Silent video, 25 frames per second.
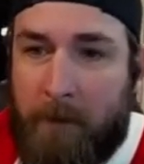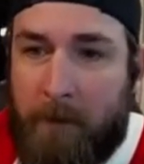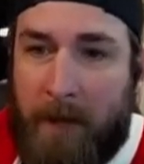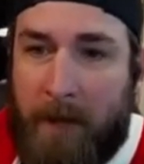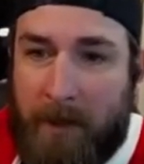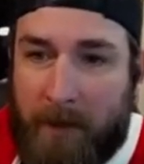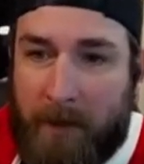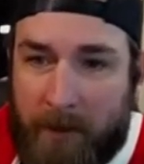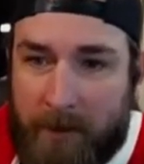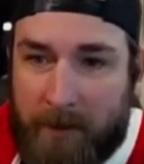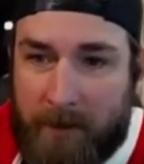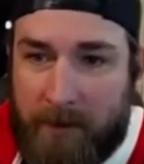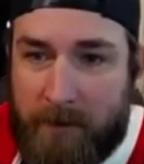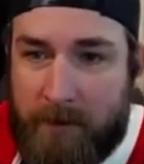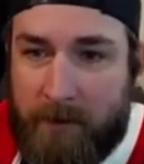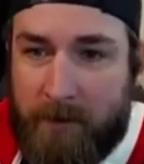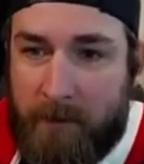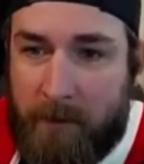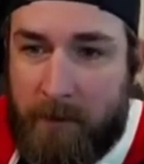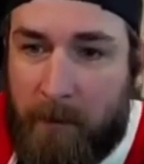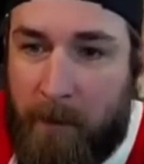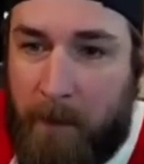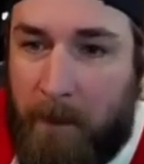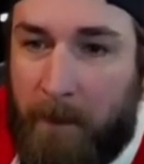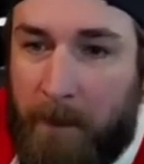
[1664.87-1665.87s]
pilots,
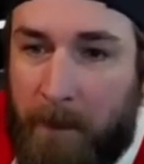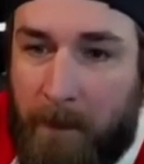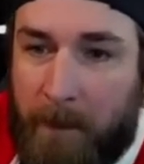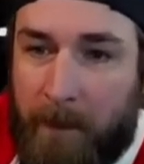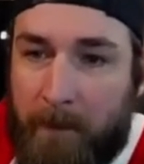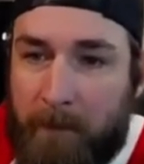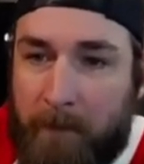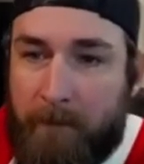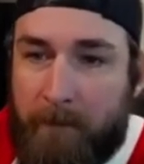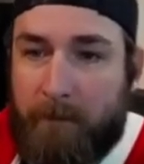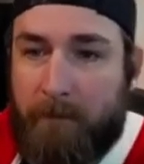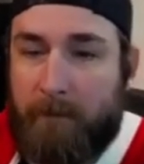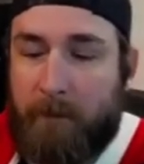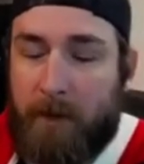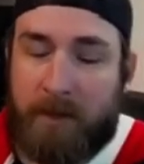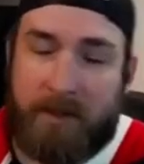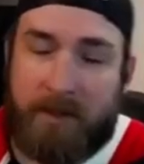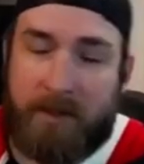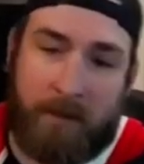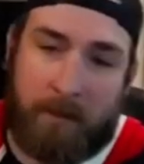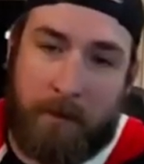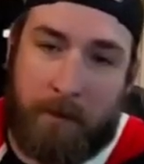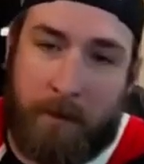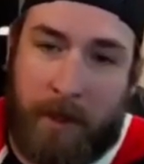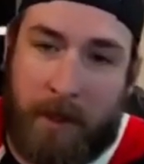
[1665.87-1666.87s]

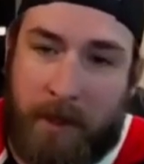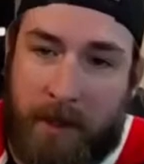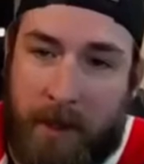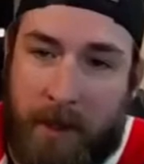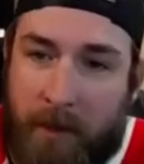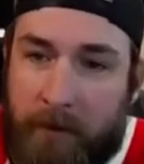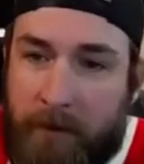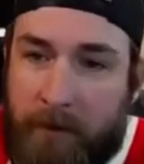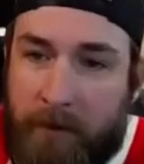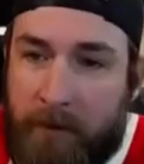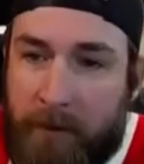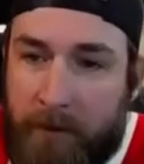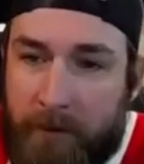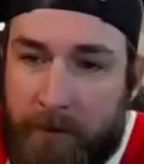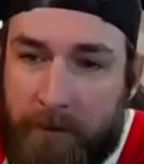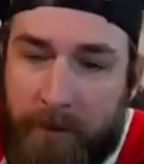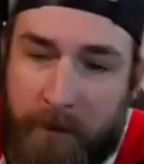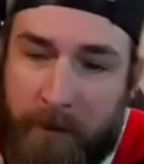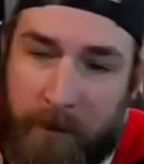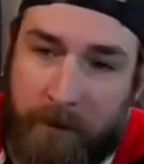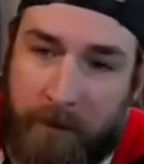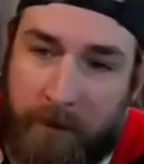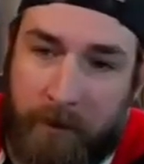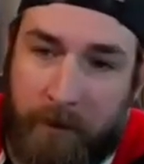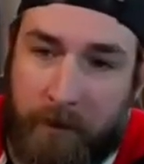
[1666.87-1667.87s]
except the Mighty Eight,
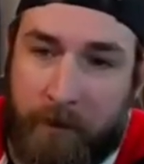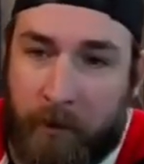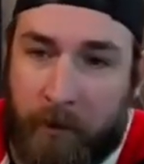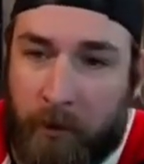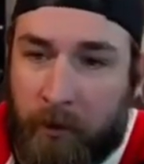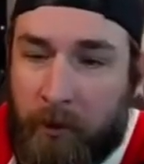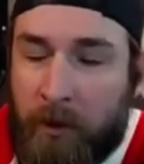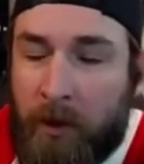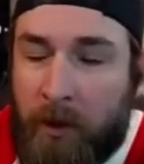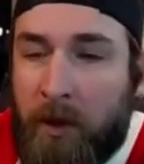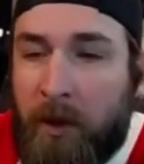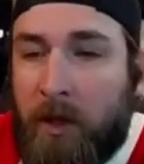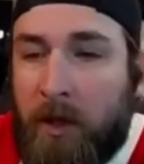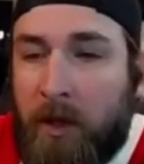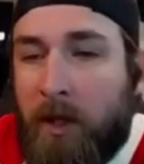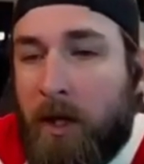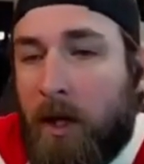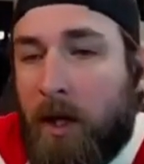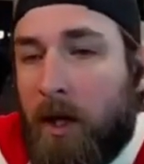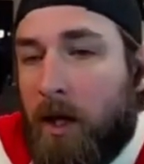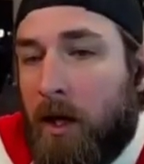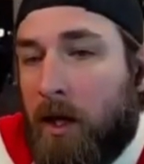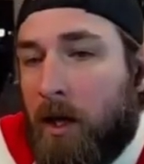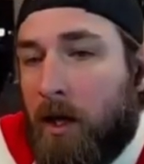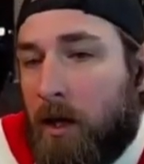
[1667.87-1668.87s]
they're, they're cool.
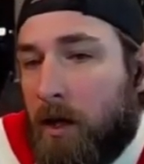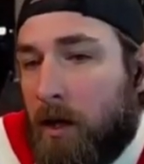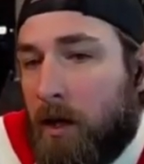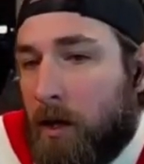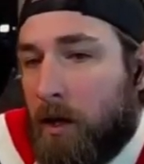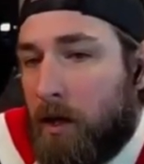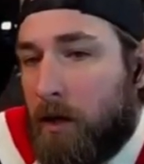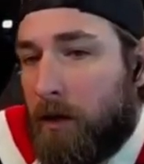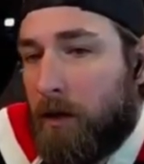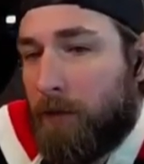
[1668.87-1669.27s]
Uh,